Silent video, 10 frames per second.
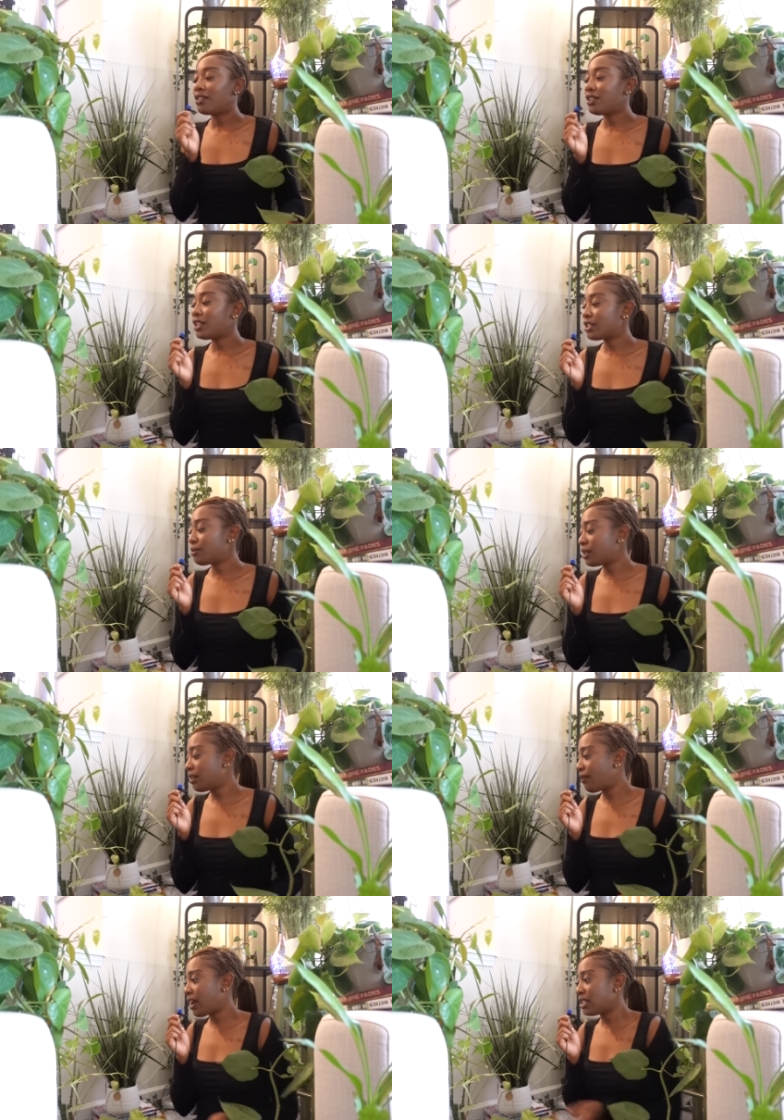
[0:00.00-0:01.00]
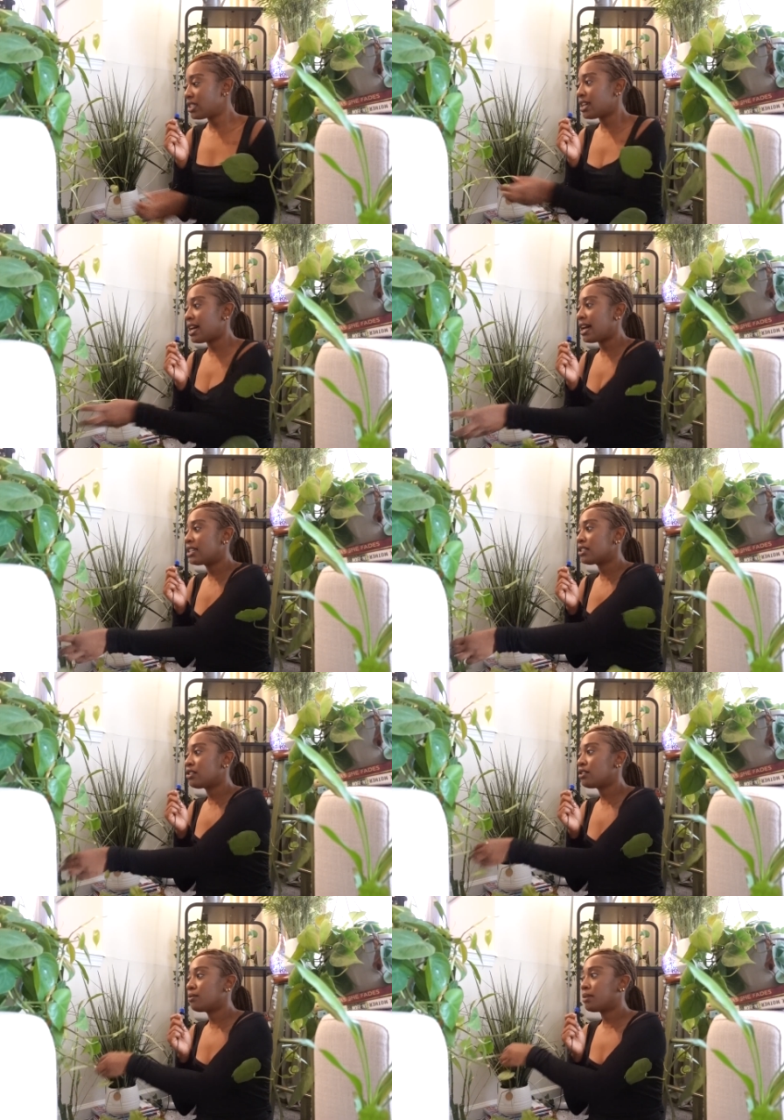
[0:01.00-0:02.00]
then this one, the vine's not as
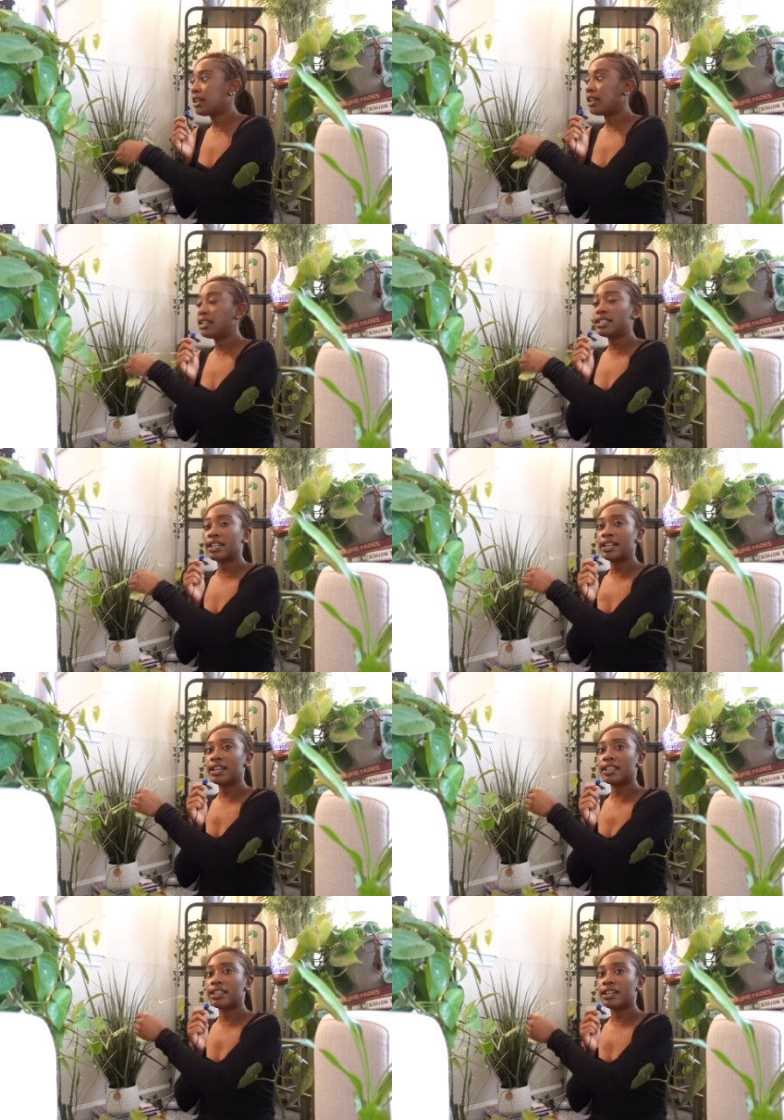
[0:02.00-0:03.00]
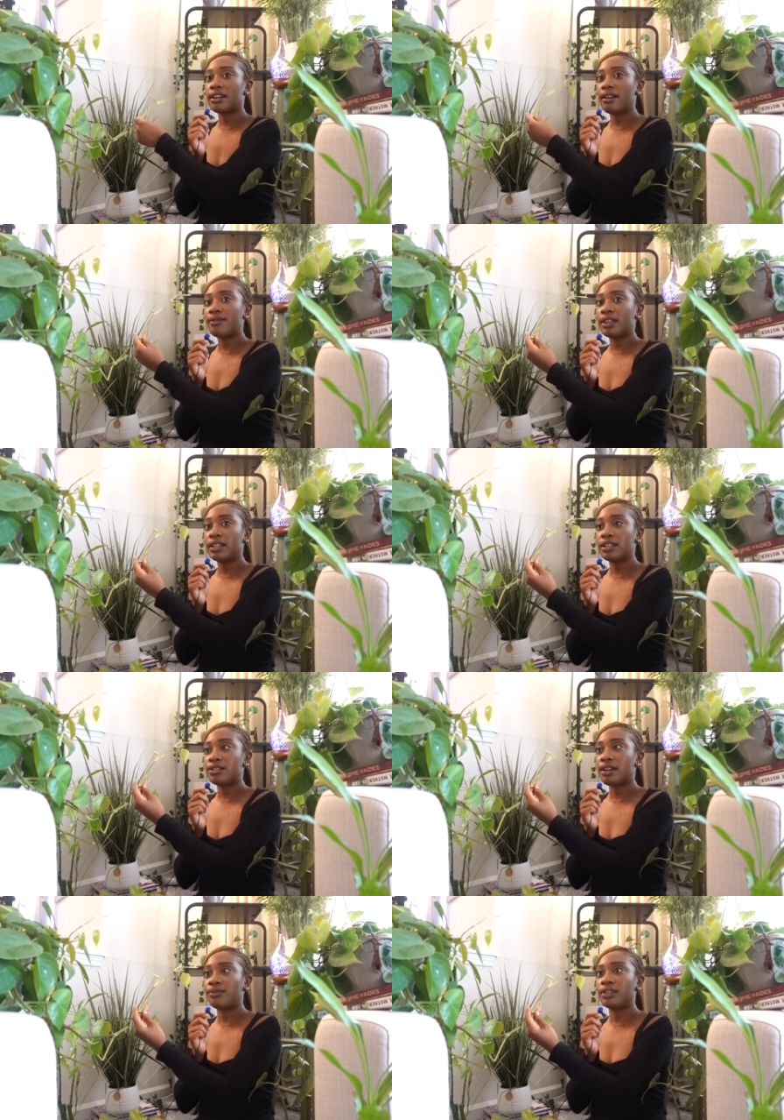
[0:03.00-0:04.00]
long, but it's gonna get there. I feel like they're
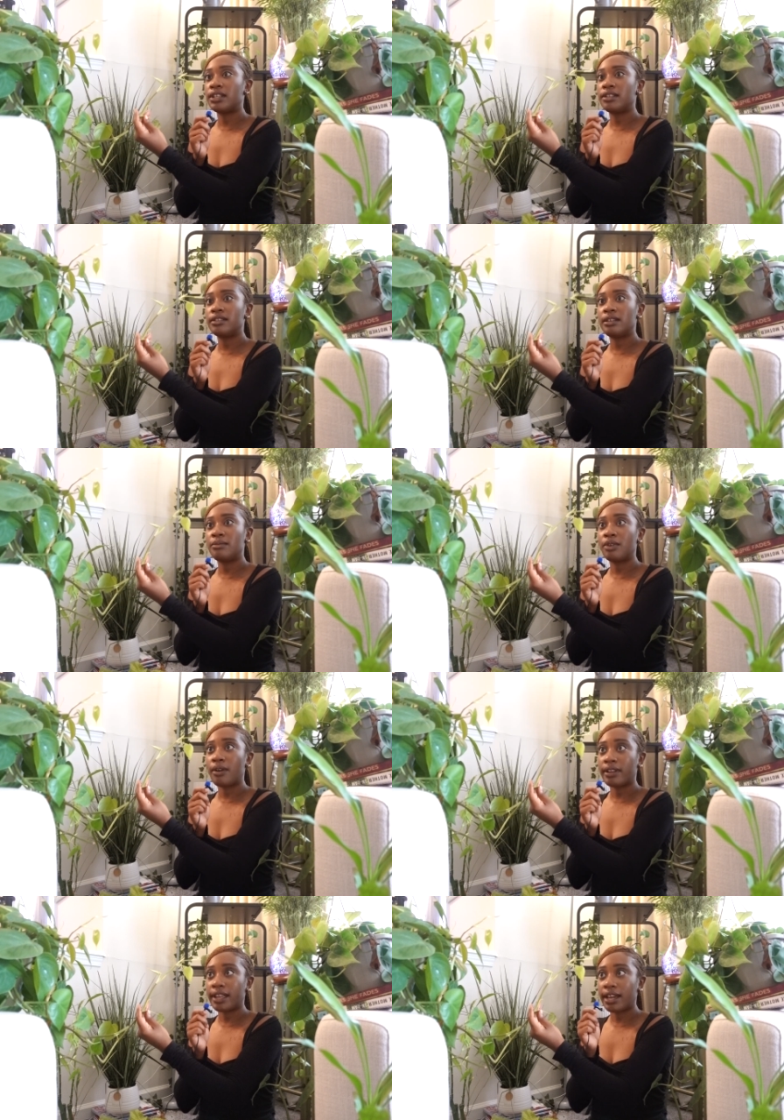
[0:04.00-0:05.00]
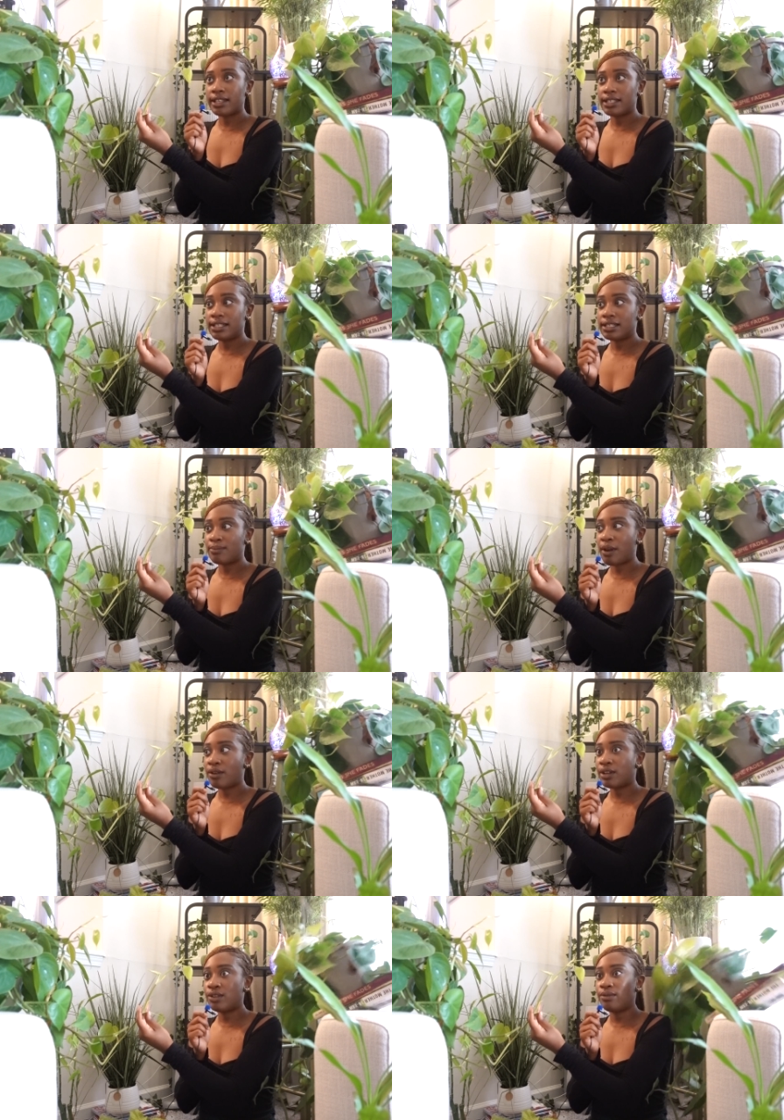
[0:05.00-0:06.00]
definitely keep growing. Like, I see it
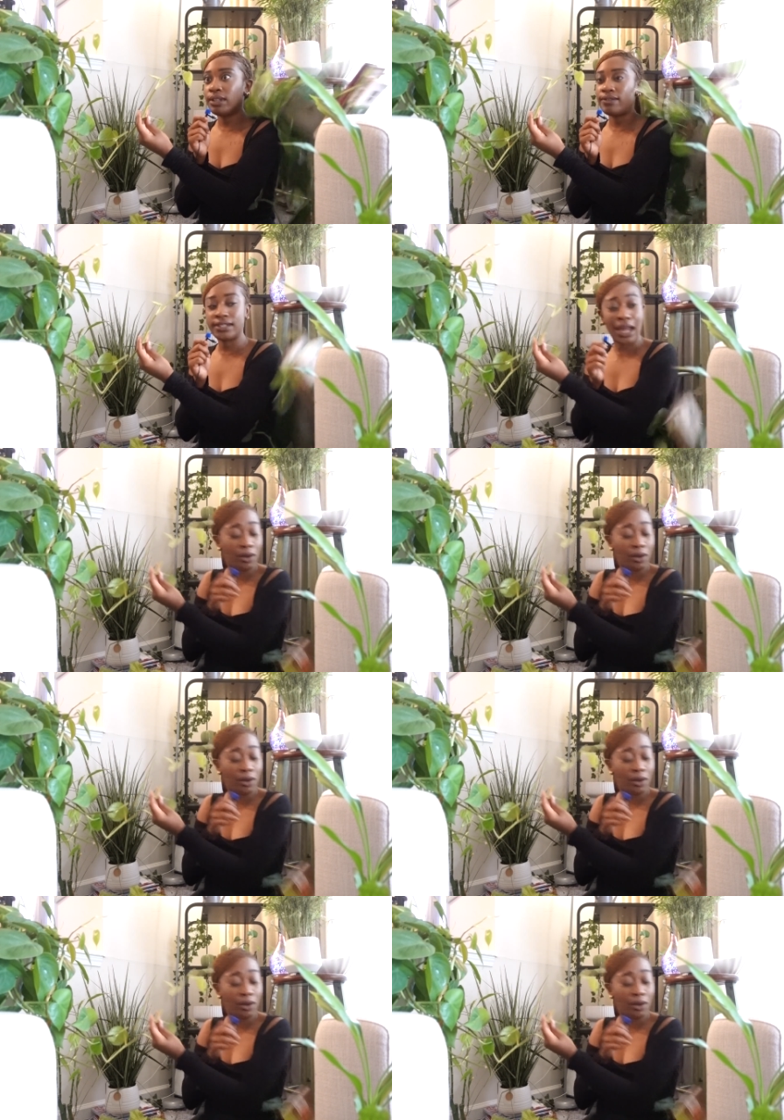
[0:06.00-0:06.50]
sprouting new leaves.